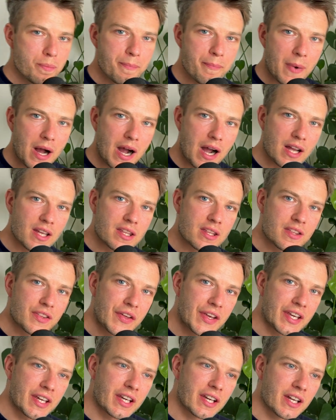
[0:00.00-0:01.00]
I
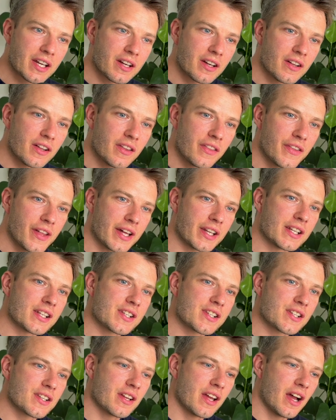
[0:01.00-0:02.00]
think that
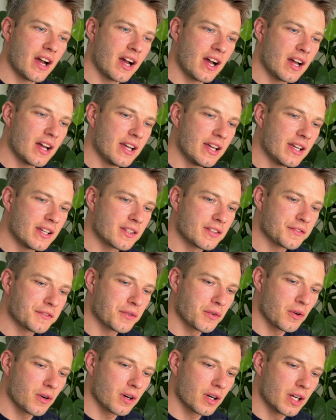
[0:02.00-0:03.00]
is it
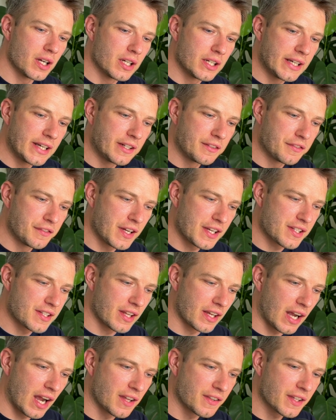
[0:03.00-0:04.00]
for
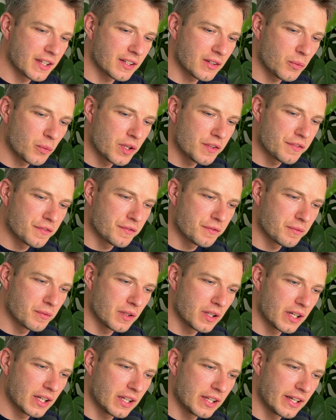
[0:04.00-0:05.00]
investing. I think we've
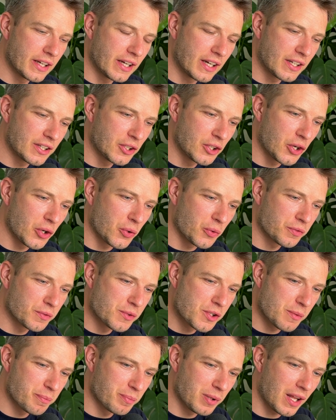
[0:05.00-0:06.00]

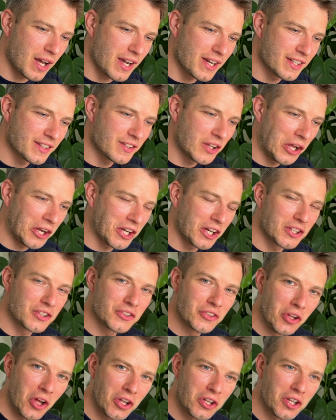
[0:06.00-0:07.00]
supplied like a
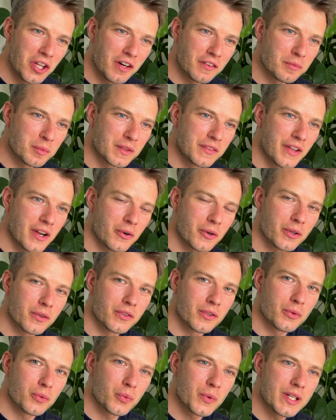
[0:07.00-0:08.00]
ton of material
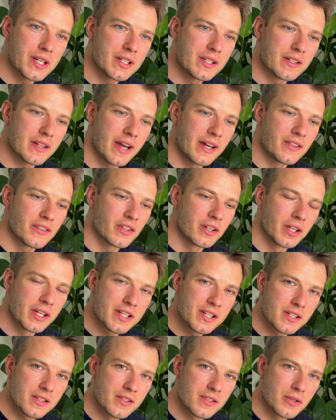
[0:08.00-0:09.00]
to read and to
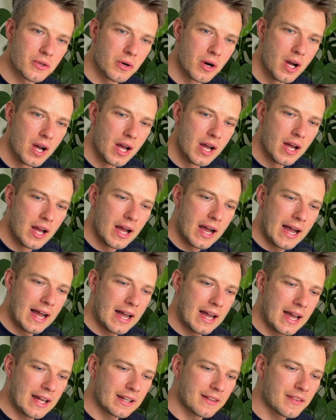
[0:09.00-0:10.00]
listen to.
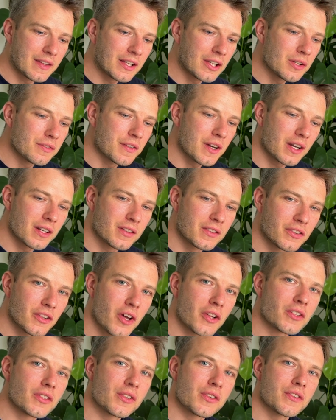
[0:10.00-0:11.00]
And I think you've got a
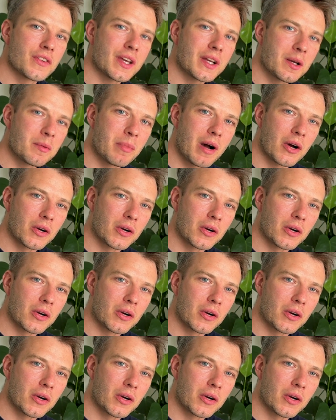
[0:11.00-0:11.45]
ton to think about